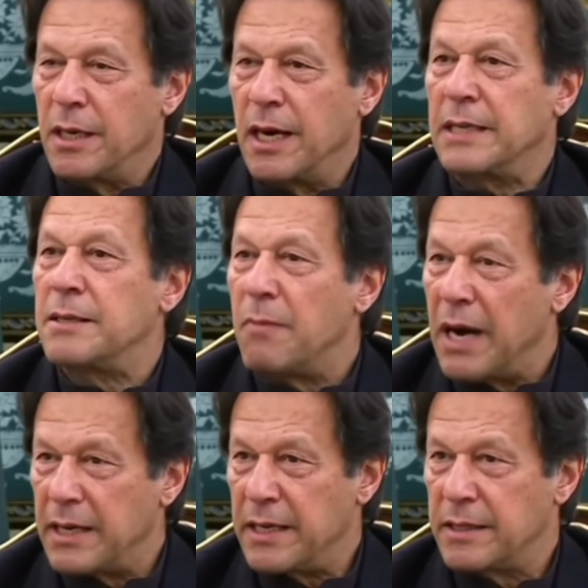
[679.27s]
are the
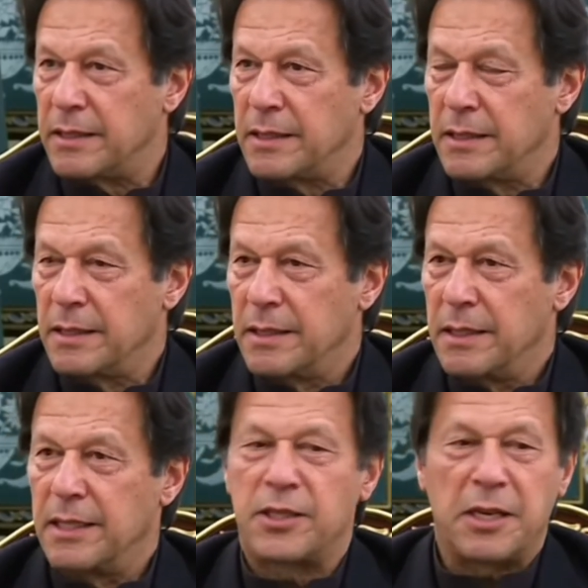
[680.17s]
markets.
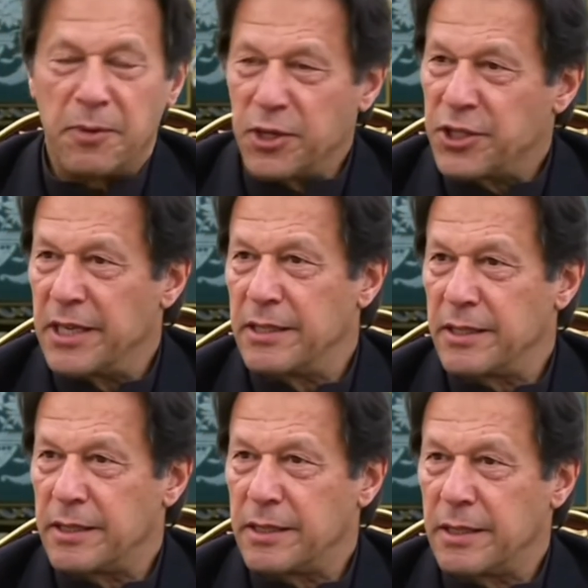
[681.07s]
It's commercial
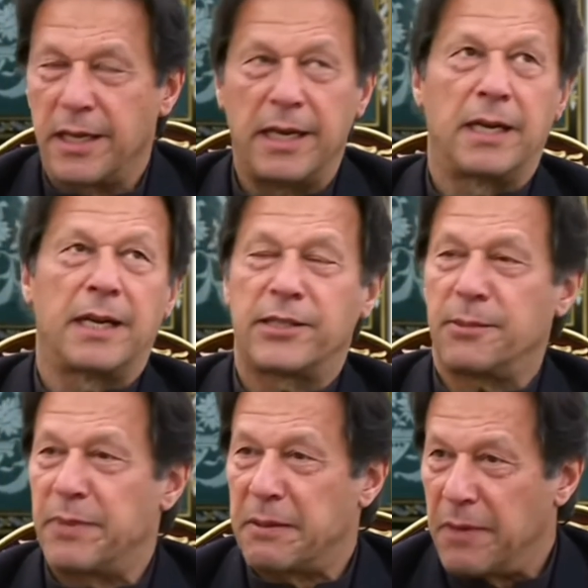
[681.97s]
interest. India is
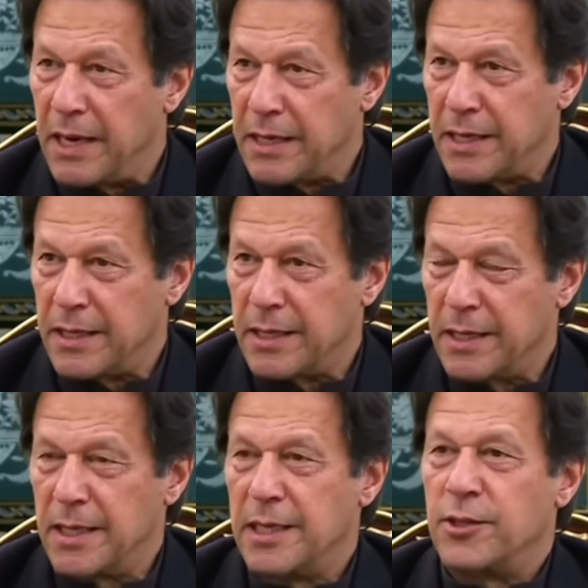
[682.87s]
a big market.
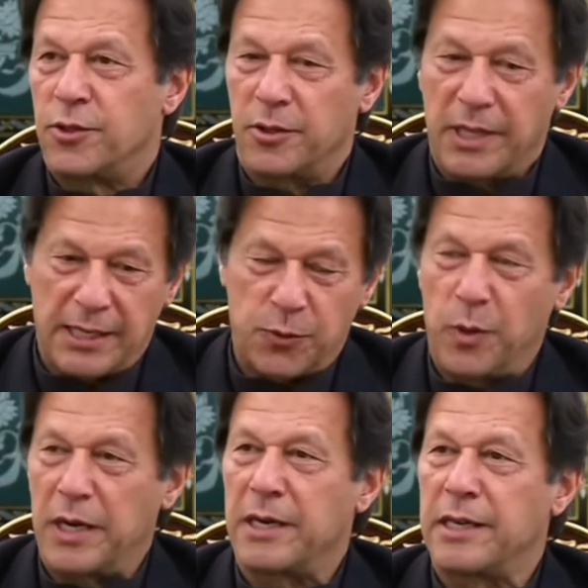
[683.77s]
So that's
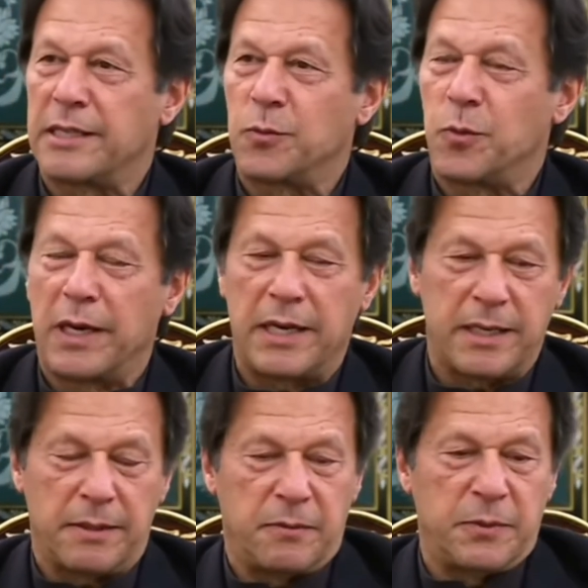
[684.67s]
one reason
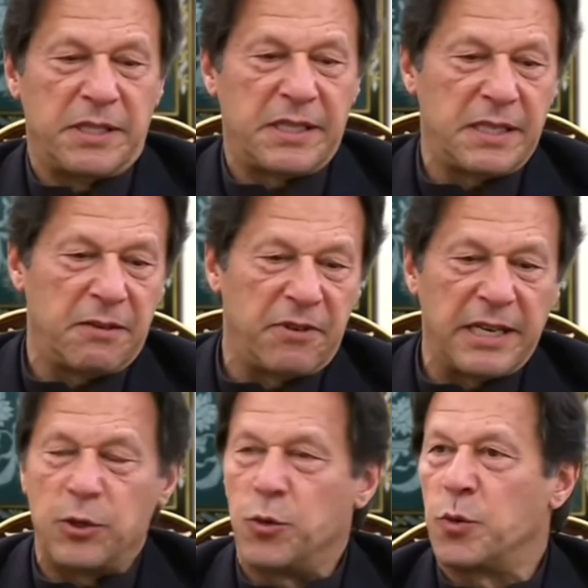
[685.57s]
why we see a
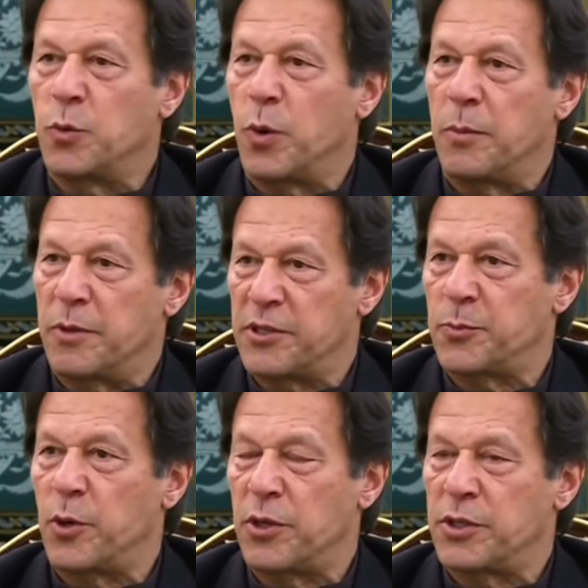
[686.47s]
very lukewarm
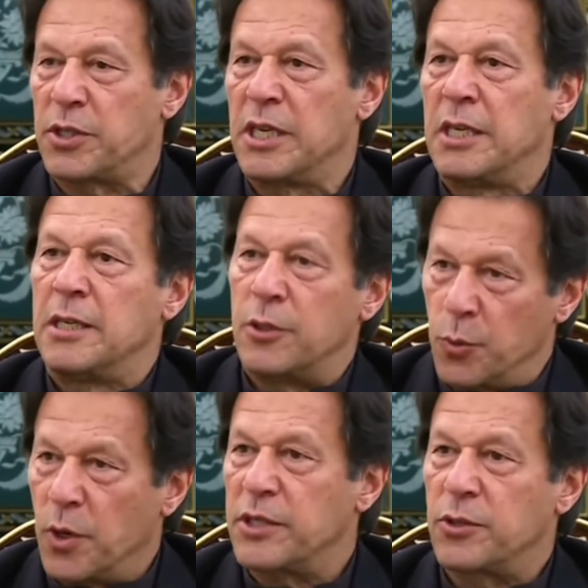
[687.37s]
response to
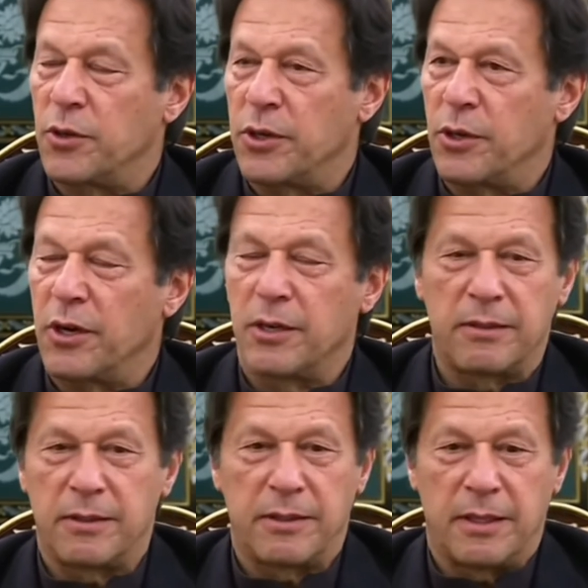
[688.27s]
what is going
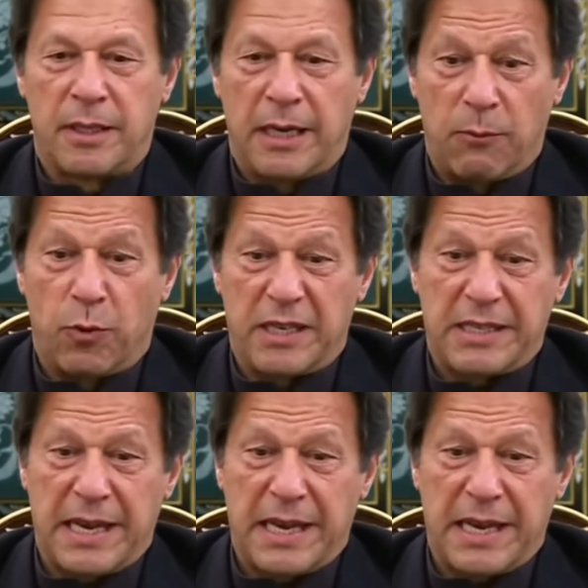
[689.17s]
on and what is